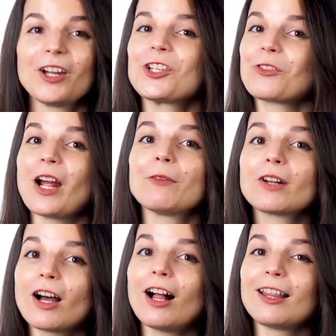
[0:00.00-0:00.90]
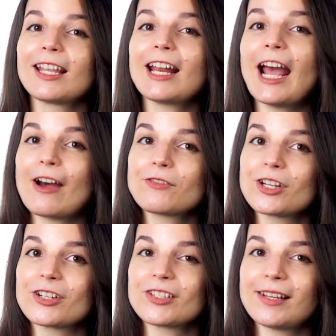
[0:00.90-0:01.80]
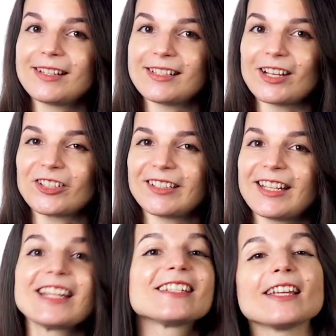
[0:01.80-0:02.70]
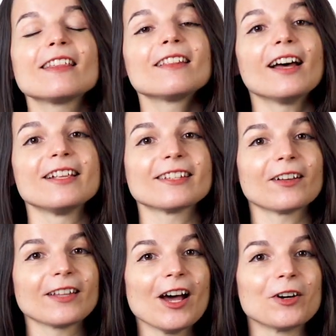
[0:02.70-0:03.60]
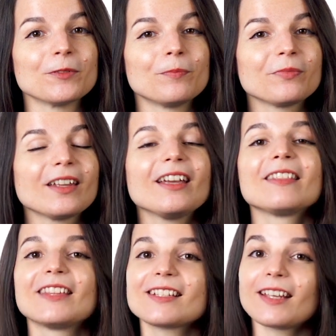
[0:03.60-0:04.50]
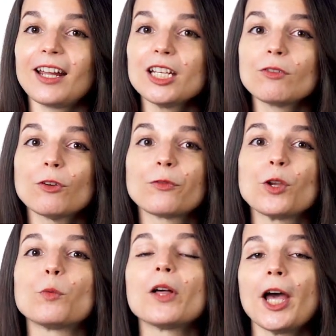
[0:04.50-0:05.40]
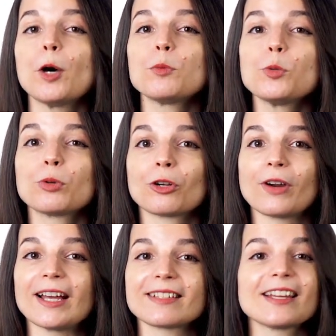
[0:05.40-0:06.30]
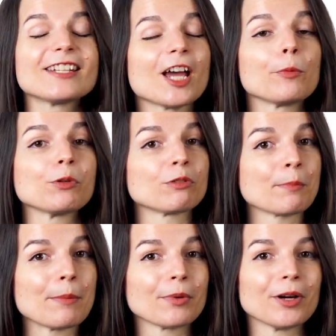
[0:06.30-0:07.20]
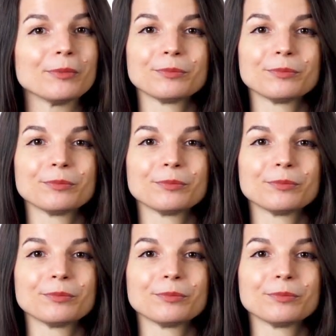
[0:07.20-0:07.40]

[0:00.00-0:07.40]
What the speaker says: Try recalling it after your study session and say the lines out loud. This kind of review will help you progress and help you remember.